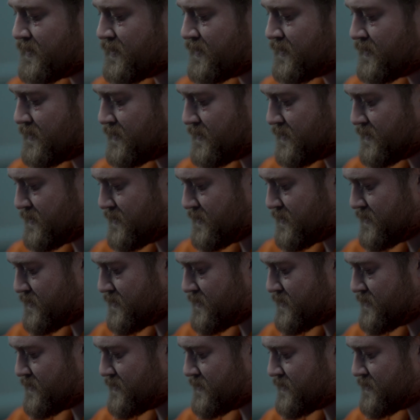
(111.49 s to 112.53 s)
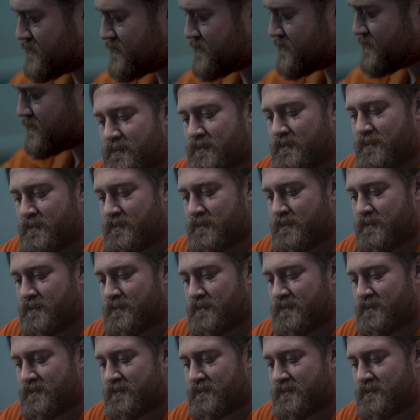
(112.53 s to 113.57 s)

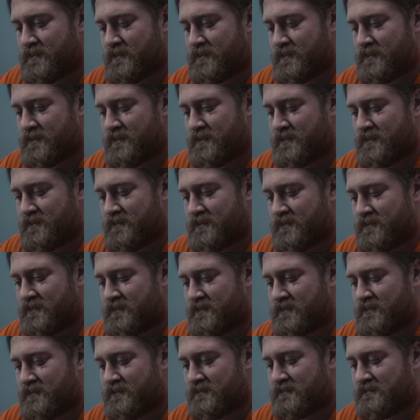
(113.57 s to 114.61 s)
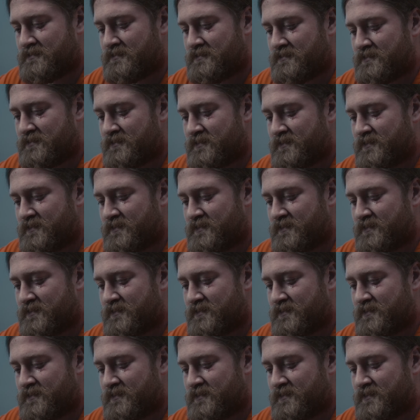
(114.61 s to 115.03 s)
Nothing is said.